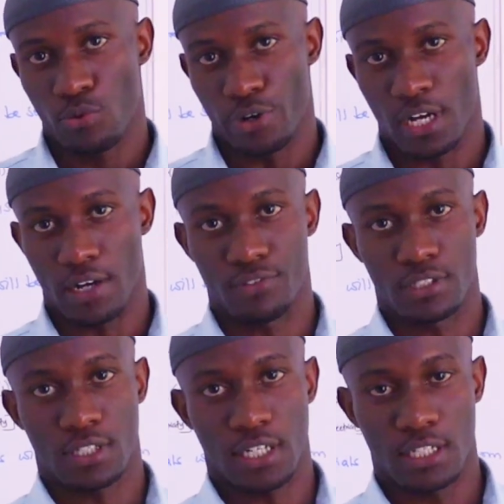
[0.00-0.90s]
we have
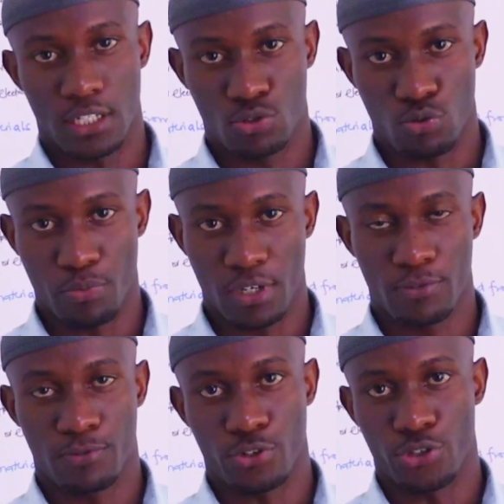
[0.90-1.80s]
decided to
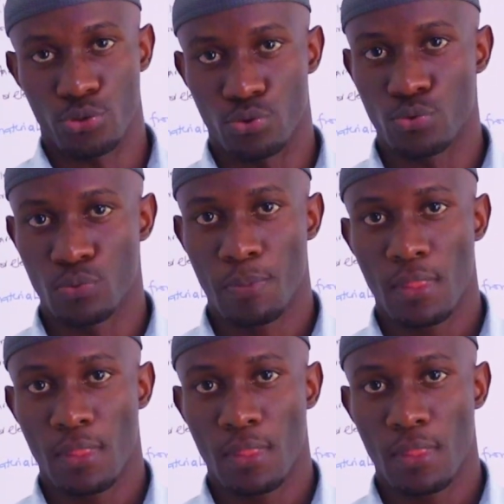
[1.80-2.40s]
make for you